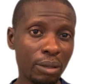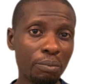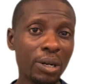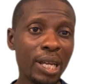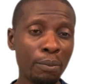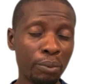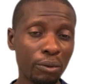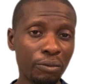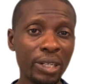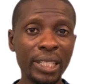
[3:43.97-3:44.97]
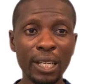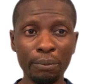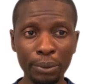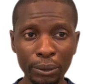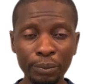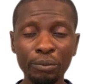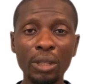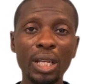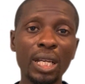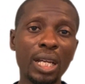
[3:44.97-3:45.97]
For example,
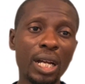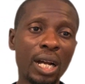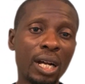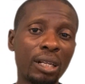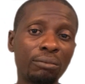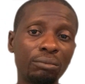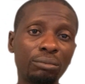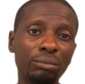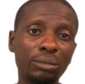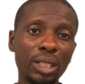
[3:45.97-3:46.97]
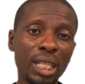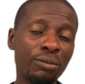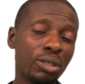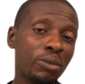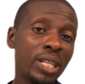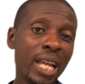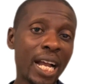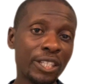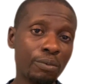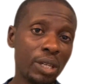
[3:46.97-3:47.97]
if somebody
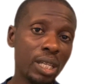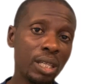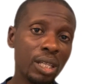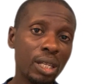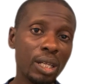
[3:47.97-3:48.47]
asks me,